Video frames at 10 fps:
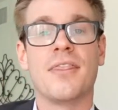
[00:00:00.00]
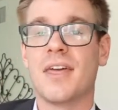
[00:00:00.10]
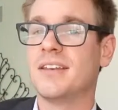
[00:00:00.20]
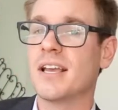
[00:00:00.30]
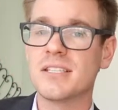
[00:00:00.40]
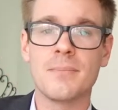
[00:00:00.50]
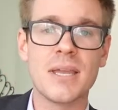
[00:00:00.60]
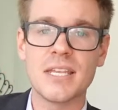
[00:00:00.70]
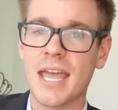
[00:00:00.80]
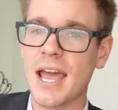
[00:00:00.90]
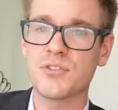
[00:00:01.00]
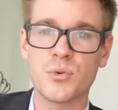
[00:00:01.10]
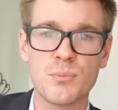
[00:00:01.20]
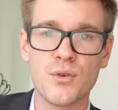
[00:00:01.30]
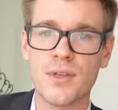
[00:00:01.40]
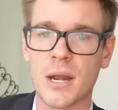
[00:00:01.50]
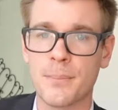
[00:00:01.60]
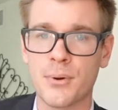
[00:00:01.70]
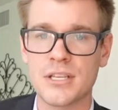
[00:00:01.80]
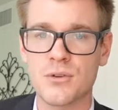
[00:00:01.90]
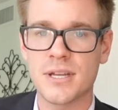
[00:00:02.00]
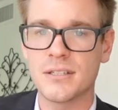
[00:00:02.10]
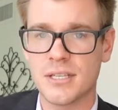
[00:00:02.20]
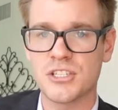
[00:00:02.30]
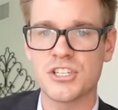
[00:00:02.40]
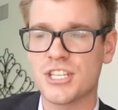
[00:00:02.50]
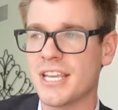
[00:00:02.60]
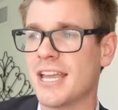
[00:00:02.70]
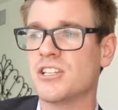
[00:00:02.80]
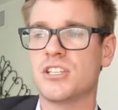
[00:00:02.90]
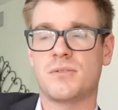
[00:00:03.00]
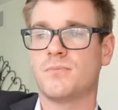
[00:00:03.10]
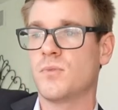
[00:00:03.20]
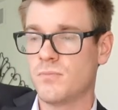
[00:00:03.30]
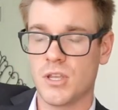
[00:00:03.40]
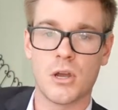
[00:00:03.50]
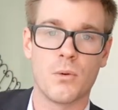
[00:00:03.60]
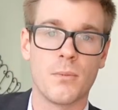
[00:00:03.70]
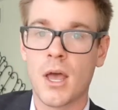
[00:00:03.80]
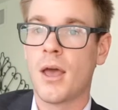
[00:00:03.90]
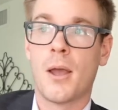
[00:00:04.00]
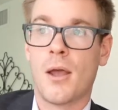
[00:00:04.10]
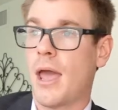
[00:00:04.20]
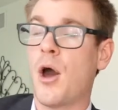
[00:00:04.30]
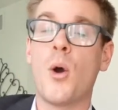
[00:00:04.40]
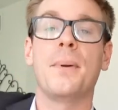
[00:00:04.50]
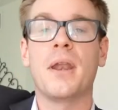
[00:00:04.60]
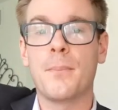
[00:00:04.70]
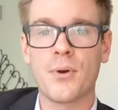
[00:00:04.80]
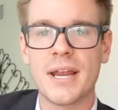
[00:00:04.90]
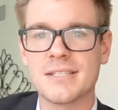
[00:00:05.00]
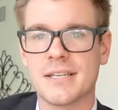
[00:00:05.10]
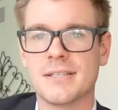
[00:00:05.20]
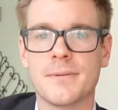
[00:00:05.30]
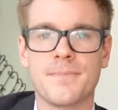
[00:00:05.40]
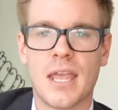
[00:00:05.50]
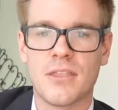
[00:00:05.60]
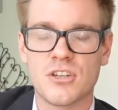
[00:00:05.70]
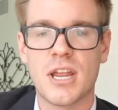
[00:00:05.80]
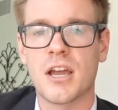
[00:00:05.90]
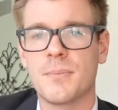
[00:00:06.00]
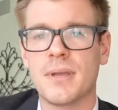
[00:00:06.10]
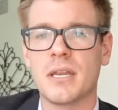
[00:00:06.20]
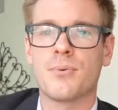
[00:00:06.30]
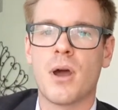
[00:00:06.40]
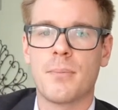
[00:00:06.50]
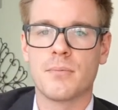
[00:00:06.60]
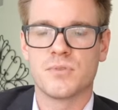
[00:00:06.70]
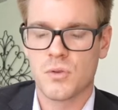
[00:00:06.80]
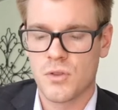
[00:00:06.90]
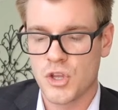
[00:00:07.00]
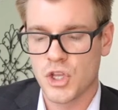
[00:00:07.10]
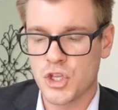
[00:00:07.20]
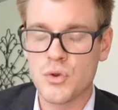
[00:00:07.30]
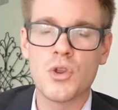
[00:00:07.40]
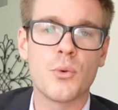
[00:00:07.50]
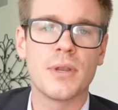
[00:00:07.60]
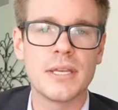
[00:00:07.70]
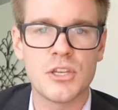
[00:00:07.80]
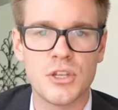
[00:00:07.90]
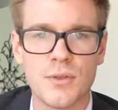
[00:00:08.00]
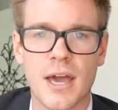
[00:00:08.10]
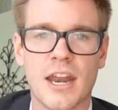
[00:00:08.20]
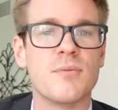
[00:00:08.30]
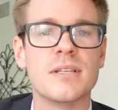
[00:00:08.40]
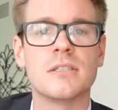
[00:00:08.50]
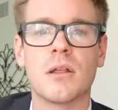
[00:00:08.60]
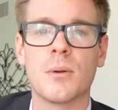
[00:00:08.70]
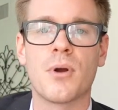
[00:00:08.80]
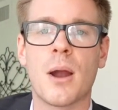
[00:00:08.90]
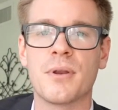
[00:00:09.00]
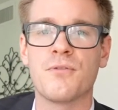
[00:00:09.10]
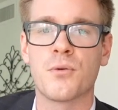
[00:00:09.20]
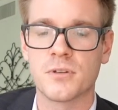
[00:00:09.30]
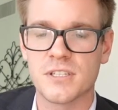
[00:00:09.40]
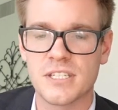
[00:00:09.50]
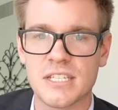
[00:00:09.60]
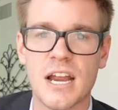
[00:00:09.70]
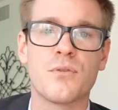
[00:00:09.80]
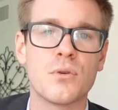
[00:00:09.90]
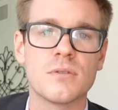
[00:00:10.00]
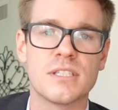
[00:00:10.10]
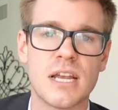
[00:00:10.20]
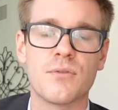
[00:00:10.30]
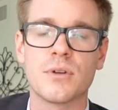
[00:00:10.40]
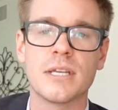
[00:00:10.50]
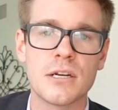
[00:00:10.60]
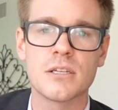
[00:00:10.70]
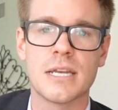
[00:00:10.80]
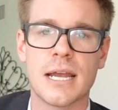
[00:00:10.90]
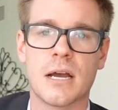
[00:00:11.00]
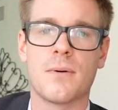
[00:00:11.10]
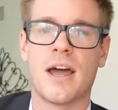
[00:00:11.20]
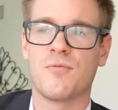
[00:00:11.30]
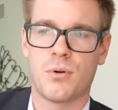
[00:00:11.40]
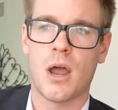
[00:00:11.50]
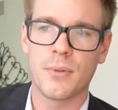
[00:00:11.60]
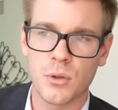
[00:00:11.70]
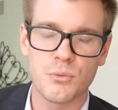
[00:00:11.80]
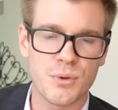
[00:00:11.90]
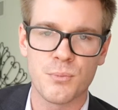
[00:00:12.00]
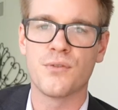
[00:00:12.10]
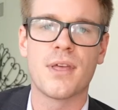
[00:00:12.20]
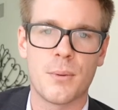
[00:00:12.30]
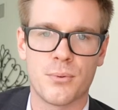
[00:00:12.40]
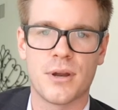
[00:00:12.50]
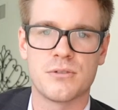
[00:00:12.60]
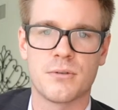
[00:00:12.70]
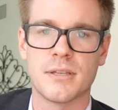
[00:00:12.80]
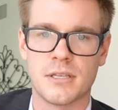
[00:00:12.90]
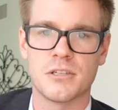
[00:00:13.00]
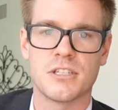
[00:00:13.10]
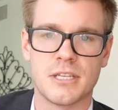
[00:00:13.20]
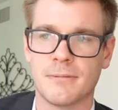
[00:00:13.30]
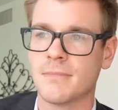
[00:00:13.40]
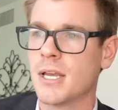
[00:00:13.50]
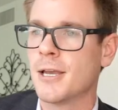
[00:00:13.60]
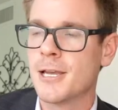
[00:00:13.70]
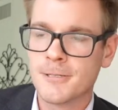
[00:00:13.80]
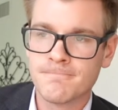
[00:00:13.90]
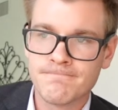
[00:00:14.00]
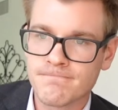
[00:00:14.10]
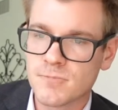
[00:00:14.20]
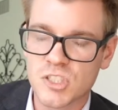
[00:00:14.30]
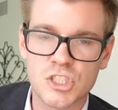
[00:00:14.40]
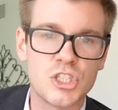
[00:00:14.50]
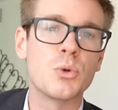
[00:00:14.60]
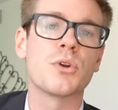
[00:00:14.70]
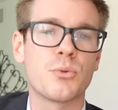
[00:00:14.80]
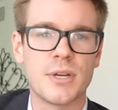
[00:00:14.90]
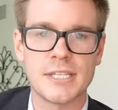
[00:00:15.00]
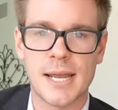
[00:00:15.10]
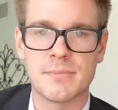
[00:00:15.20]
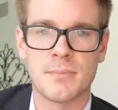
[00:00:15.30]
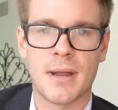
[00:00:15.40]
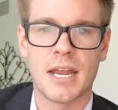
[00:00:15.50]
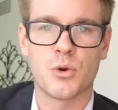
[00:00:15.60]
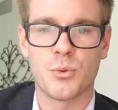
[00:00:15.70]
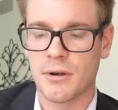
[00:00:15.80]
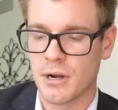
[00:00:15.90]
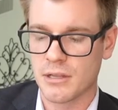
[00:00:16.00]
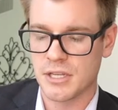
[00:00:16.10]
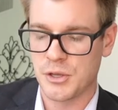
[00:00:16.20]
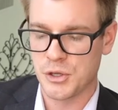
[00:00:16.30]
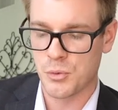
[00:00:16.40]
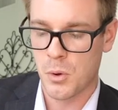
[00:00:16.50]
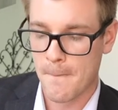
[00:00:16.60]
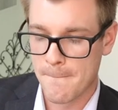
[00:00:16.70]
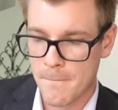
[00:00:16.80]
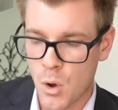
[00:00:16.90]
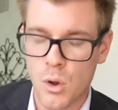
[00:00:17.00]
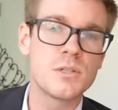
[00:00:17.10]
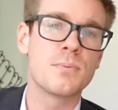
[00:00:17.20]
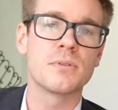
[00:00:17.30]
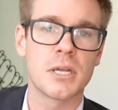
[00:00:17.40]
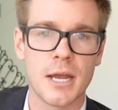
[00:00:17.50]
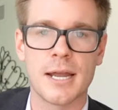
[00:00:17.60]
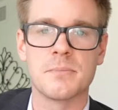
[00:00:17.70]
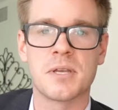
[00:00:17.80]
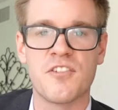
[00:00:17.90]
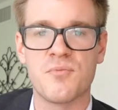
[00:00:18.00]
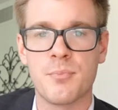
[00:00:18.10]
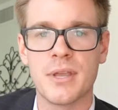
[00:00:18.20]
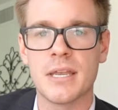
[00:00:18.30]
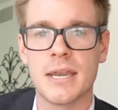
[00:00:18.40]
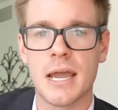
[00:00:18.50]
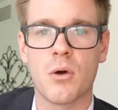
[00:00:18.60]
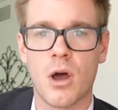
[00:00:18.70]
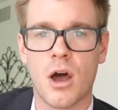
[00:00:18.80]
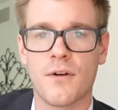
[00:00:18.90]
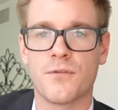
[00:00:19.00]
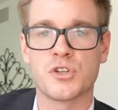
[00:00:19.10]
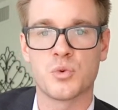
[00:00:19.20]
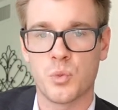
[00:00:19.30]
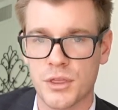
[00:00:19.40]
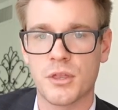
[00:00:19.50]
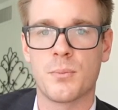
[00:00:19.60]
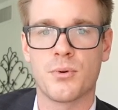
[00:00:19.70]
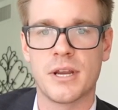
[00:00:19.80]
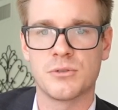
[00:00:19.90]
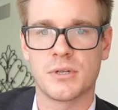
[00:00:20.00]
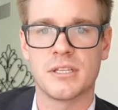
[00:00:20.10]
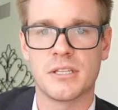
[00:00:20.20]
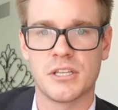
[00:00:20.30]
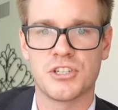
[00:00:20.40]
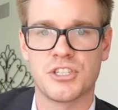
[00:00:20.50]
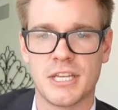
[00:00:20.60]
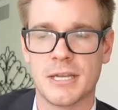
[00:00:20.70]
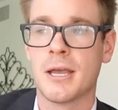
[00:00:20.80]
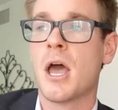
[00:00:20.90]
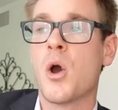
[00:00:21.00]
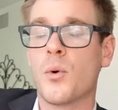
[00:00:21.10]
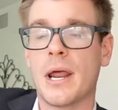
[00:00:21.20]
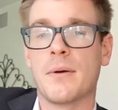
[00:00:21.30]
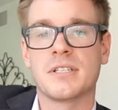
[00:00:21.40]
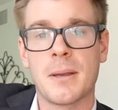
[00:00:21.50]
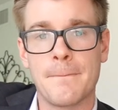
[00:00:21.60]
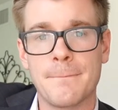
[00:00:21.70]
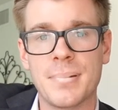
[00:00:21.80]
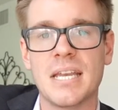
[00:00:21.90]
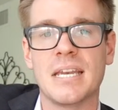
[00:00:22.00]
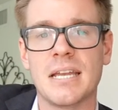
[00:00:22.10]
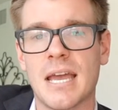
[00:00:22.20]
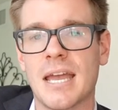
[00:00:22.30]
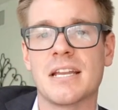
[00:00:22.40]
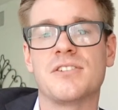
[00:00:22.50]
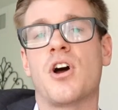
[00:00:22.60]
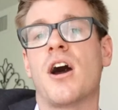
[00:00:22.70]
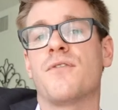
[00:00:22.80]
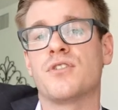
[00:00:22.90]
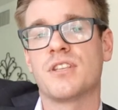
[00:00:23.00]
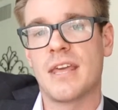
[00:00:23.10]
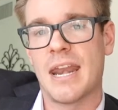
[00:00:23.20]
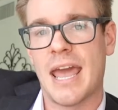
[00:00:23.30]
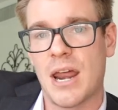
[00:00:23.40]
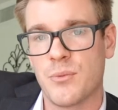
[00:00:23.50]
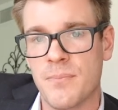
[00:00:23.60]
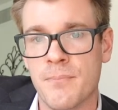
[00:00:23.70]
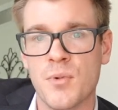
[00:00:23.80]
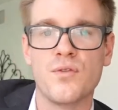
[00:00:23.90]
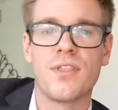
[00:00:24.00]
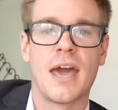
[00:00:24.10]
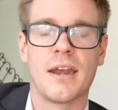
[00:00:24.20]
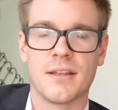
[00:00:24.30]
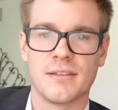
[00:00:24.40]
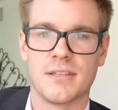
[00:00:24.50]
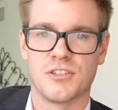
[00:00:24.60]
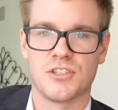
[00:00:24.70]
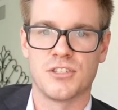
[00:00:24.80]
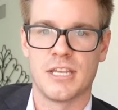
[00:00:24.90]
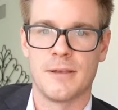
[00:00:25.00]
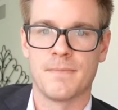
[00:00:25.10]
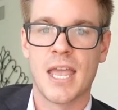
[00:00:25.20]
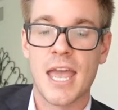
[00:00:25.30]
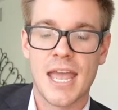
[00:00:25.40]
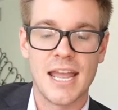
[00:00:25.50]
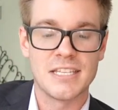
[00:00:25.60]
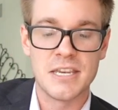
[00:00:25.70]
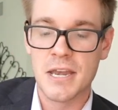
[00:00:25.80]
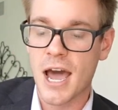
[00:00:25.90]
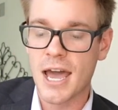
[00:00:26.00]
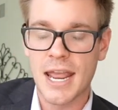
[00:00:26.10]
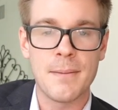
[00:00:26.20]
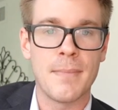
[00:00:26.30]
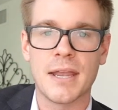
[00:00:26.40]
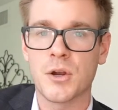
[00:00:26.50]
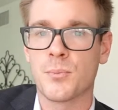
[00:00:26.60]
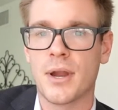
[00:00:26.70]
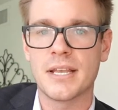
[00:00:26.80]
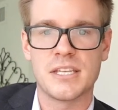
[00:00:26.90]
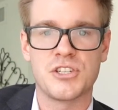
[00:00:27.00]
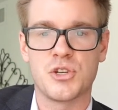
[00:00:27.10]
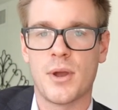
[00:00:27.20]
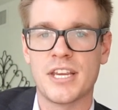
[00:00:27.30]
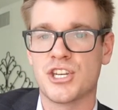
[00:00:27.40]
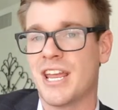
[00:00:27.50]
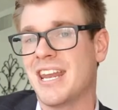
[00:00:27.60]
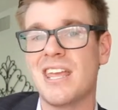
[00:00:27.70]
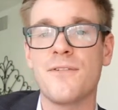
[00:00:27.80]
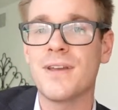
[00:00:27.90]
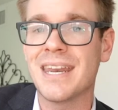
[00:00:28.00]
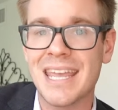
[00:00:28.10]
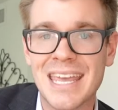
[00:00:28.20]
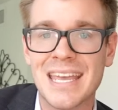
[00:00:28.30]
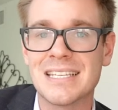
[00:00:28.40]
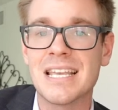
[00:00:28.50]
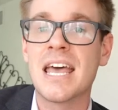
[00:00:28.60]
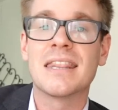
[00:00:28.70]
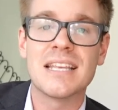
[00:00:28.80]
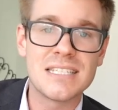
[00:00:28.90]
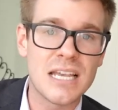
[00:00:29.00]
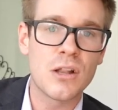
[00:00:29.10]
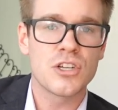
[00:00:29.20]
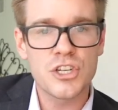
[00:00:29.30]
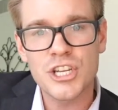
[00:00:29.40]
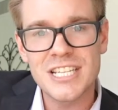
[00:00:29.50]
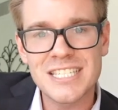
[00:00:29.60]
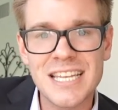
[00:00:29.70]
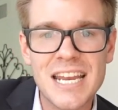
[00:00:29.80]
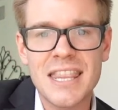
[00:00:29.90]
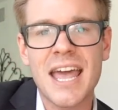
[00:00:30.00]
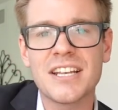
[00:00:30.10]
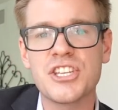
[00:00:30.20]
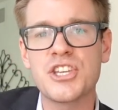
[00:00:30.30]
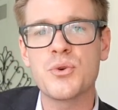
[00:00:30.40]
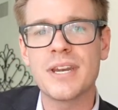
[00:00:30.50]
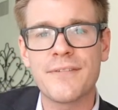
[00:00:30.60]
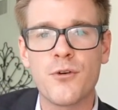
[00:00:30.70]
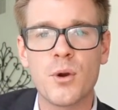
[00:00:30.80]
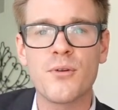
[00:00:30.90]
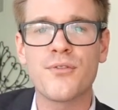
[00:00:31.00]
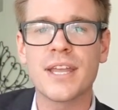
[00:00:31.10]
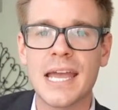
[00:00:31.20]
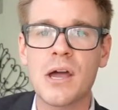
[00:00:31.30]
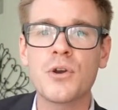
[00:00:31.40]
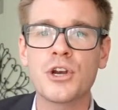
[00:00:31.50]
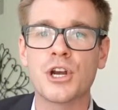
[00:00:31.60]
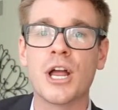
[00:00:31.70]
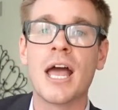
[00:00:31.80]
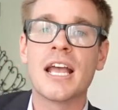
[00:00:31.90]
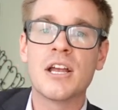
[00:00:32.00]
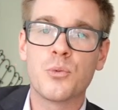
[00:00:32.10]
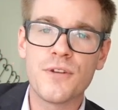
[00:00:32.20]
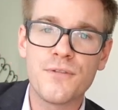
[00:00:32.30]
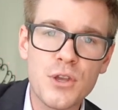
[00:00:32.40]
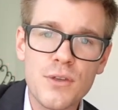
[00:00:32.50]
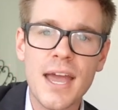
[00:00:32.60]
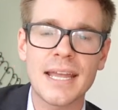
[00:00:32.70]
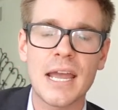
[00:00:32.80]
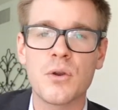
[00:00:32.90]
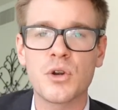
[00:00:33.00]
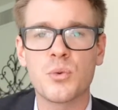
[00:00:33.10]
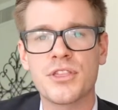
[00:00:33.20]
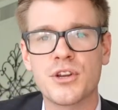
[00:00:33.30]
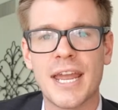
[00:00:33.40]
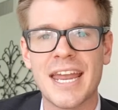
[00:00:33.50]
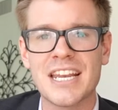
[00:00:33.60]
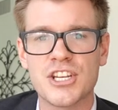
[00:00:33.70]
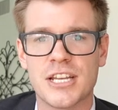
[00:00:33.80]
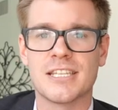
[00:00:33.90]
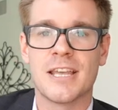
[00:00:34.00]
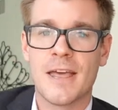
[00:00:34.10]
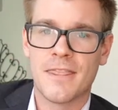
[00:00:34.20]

That doesn't mean you have to remove that appraisal contingency and just, you know, help it appraises and there's not gonna be any problems. You don't need to do that. I've been selling property for several, several years now. I've probably only removed that appraisal contingency two or three times in my career, and I'll tell you multiple times I've beaten out offers with an appraisal contingency when I was competing against offers that had removed that contingency. It's not a make or break situation, and if it is, the sellers are gonna send that to you in a form of a counter. Review that counter with your agent.